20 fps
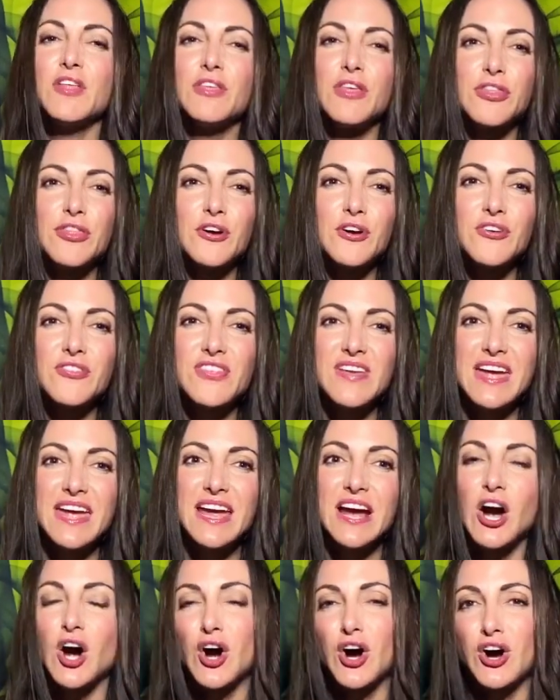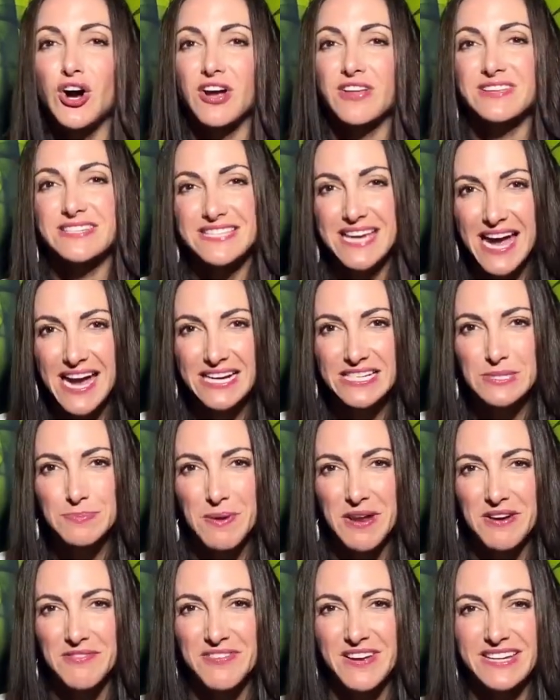The third thing are the tax
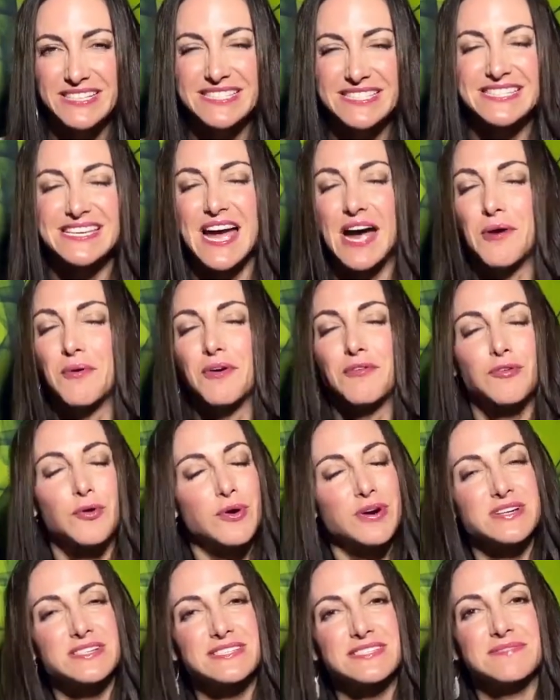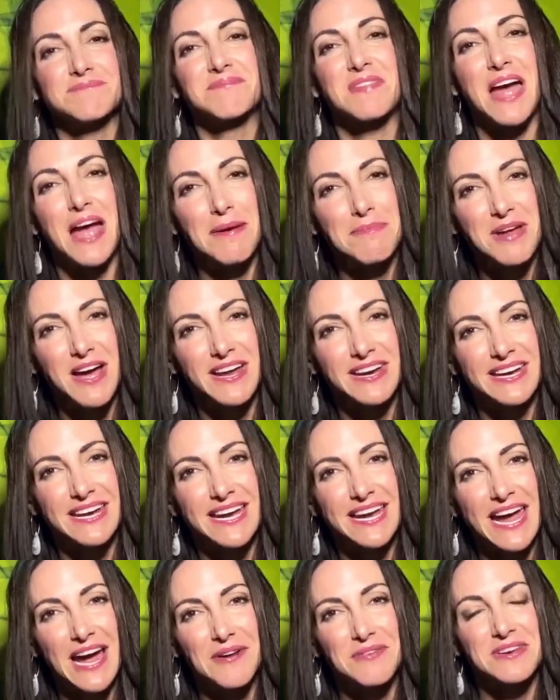benefits. Now, of course, I'm not
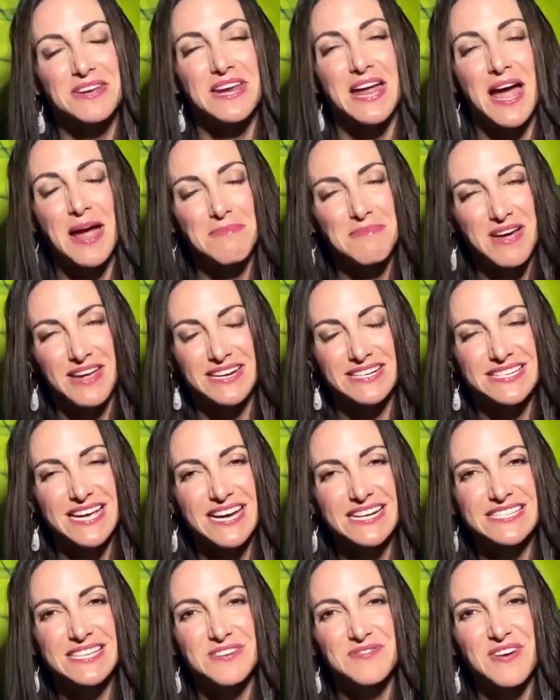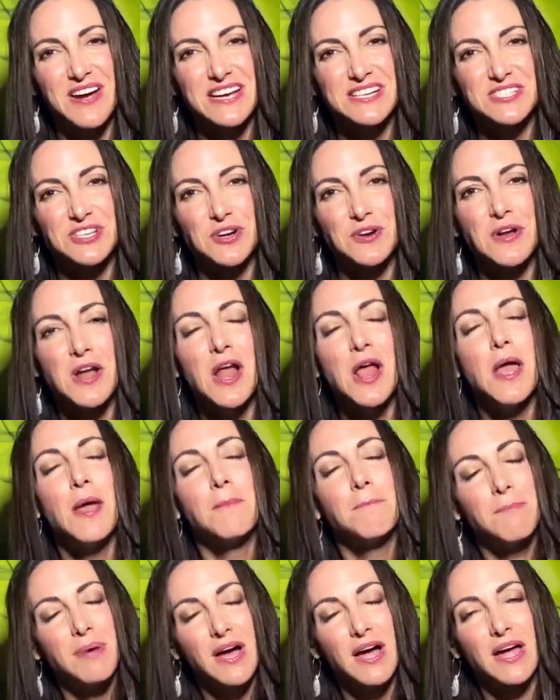an accountant, I'm not a tax advisor,
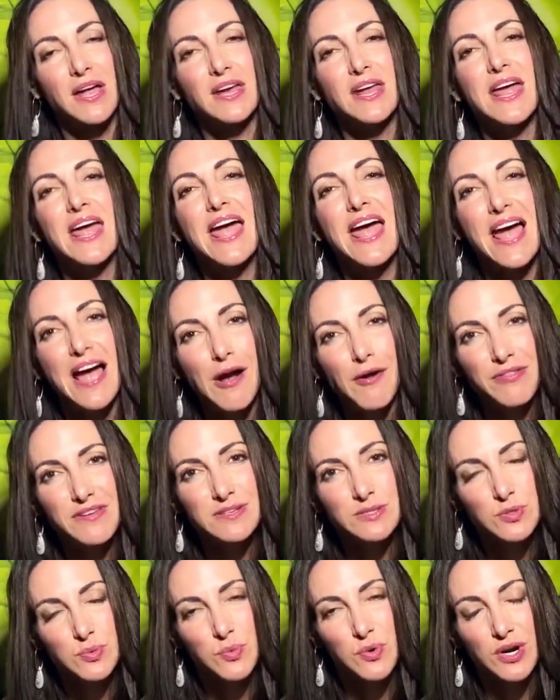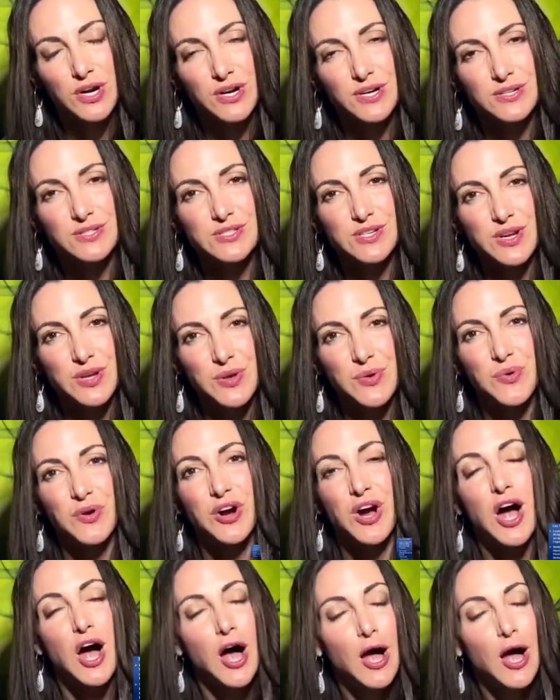but how this works, your